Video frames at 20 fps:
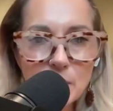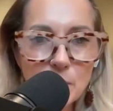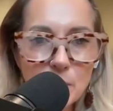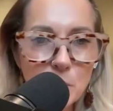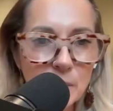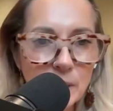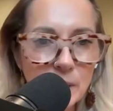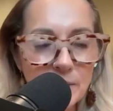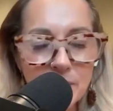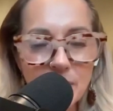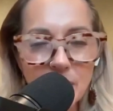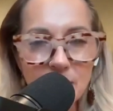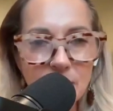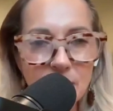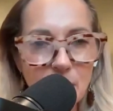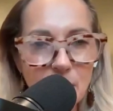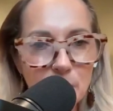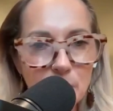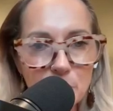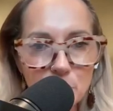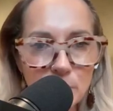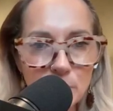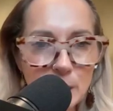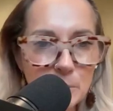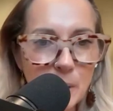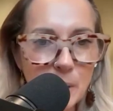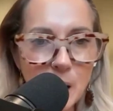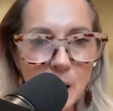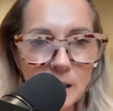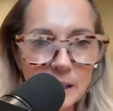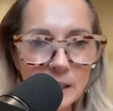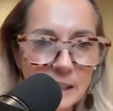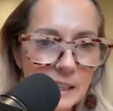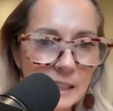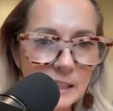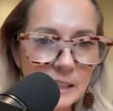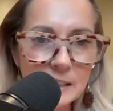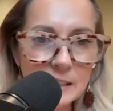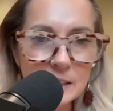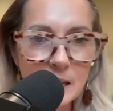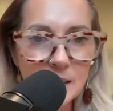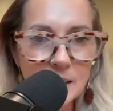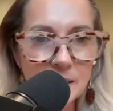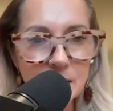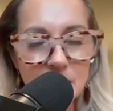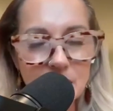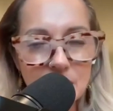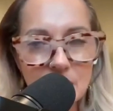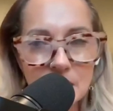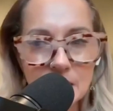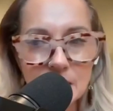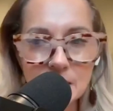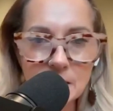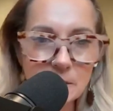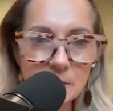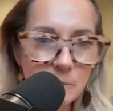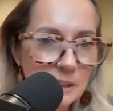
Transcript: 4-day, 5-day retreat in Bali, and it's got these things.